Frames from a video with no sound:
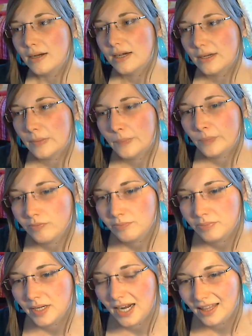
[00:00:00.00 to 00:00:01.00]

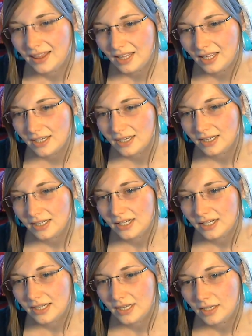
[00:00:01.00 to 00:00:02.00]
But I think
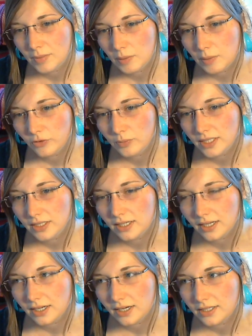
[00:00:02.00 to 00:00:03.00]
it came up for me
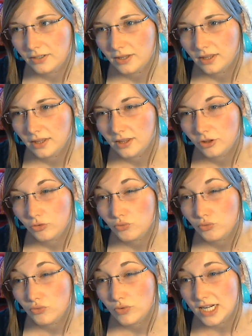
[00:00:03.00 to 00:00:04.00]
like
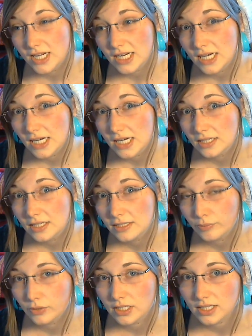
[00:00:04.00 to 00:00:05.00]
3
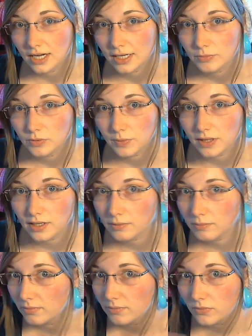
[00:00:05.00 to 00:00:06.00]
separate times
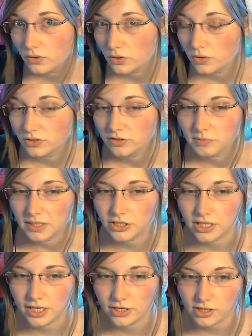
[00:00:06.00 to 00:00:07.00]
within the course of my
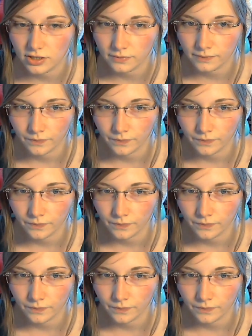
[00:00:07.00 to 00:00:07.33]
education,